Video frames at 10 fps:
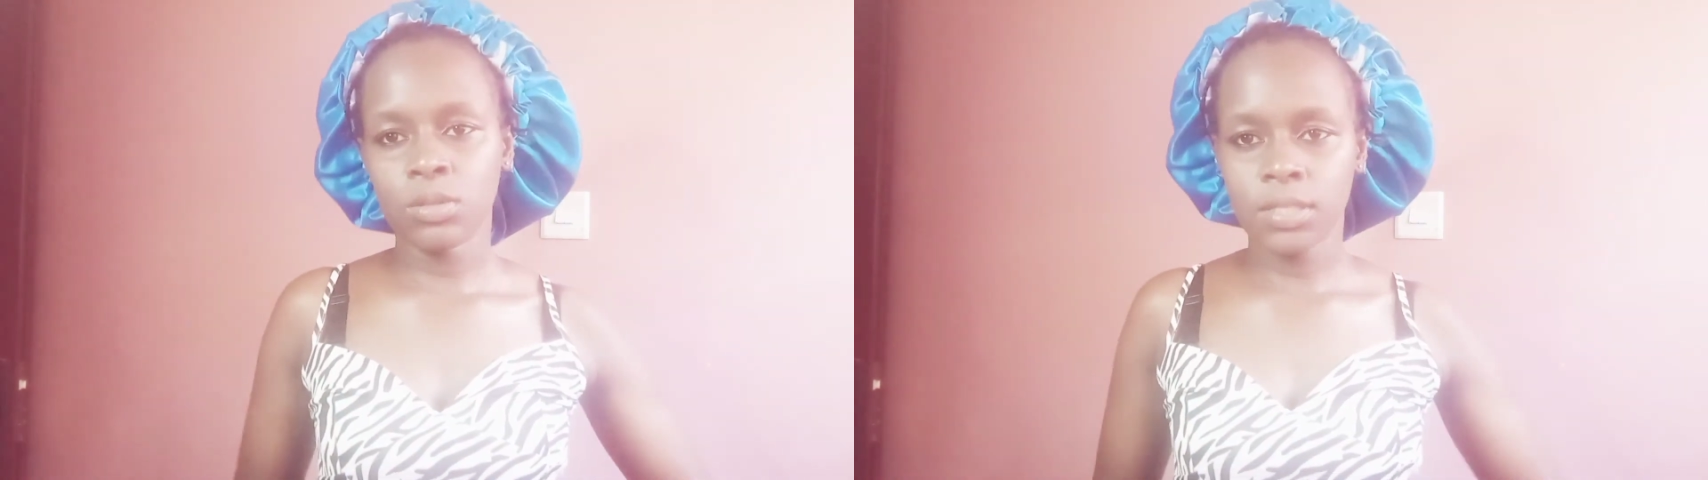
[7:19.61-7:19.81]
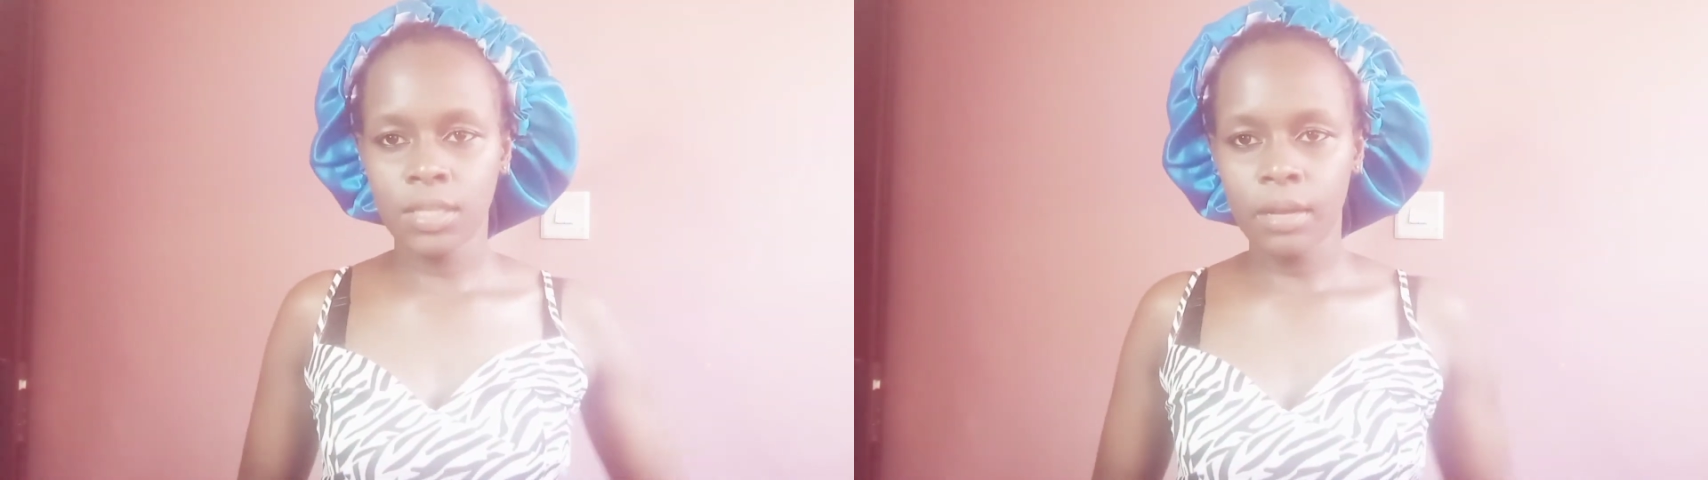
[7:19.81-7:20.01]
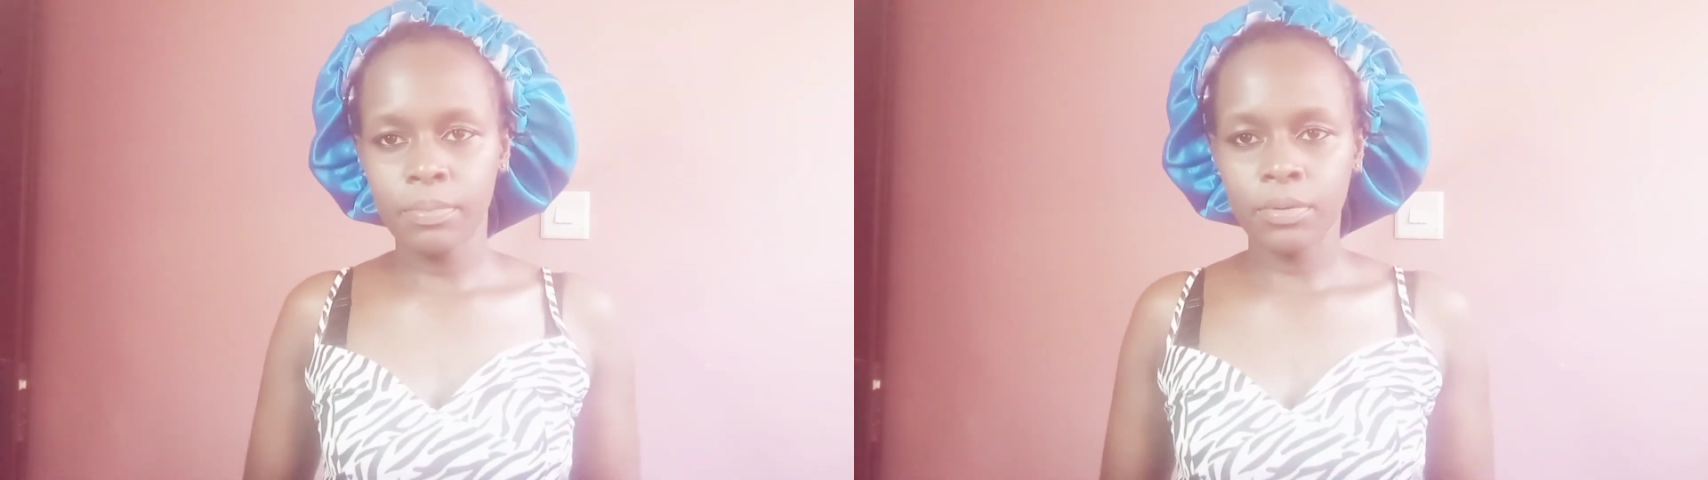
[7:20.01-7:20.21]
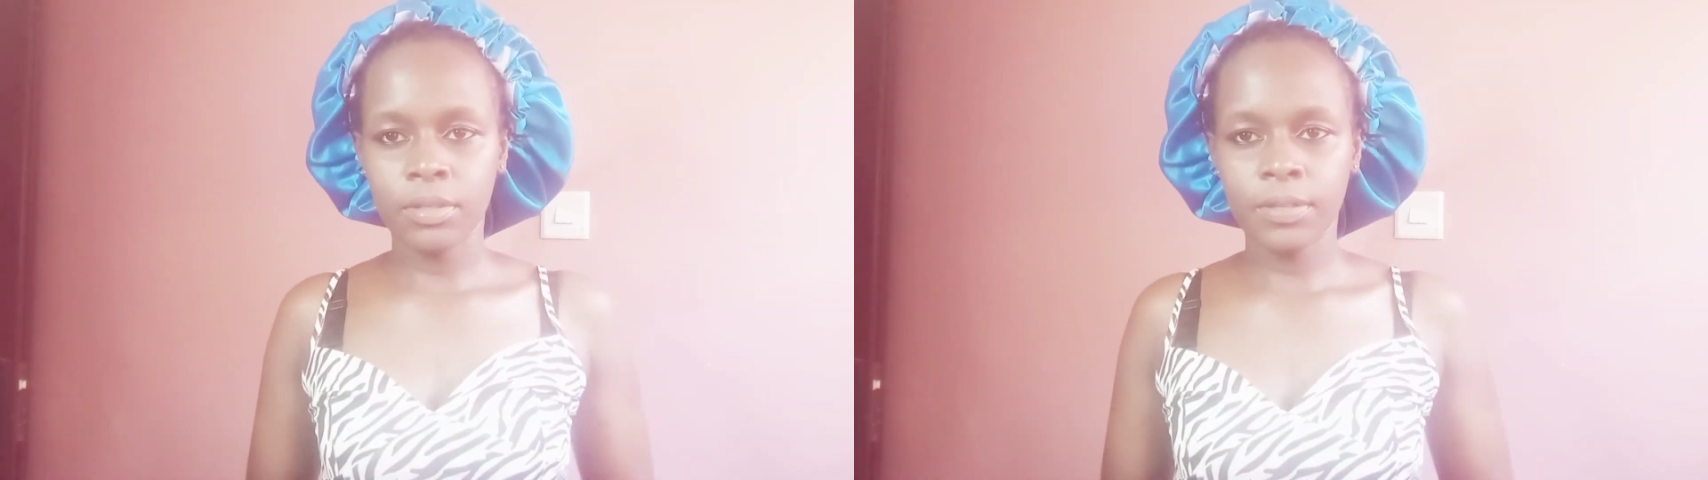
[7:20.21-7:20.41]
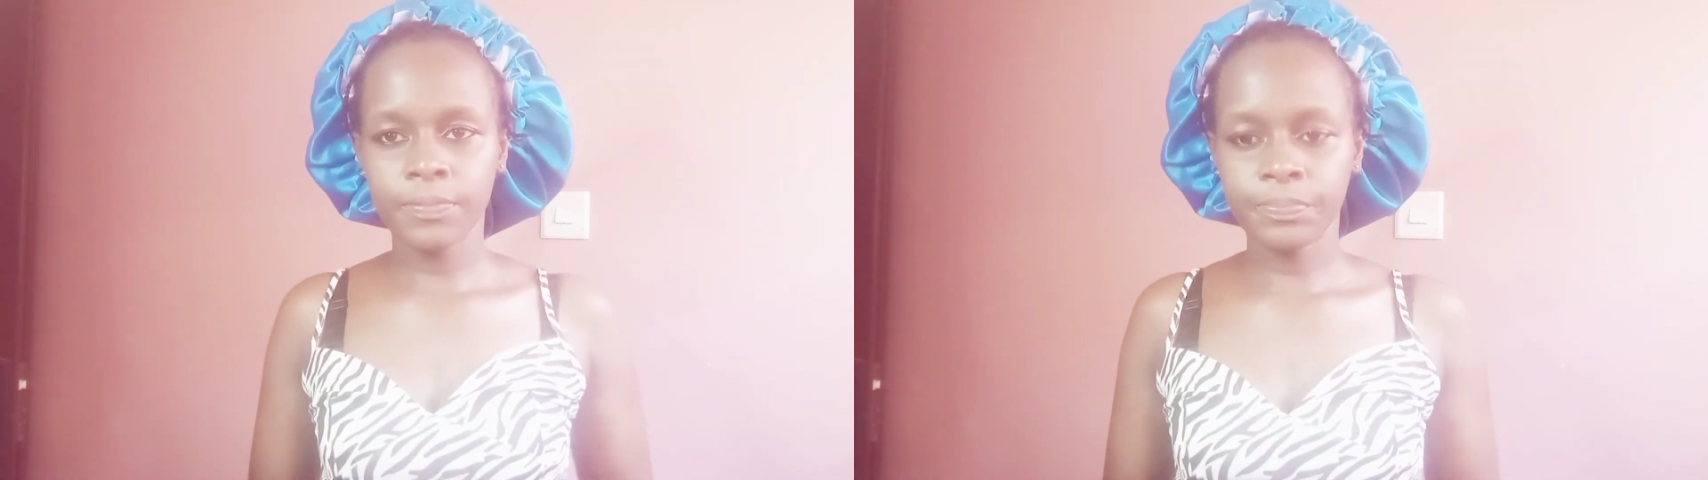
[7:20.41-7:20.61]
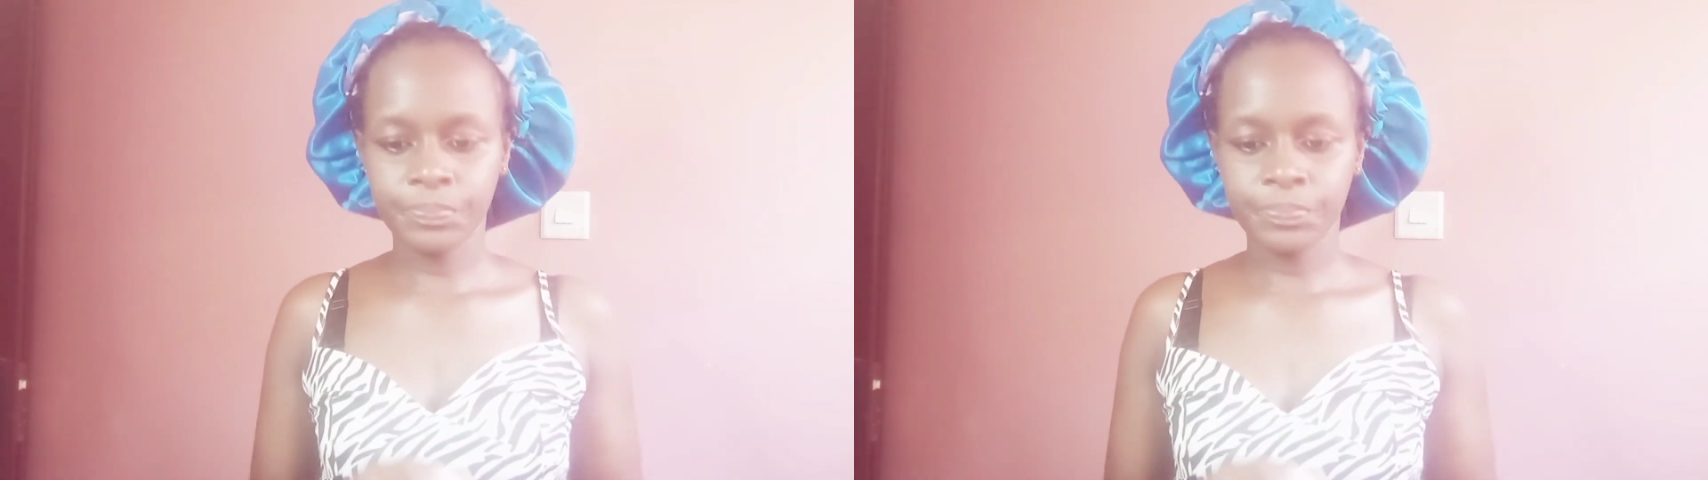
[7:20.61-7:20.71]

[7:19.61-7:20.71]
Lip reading: so stubborn.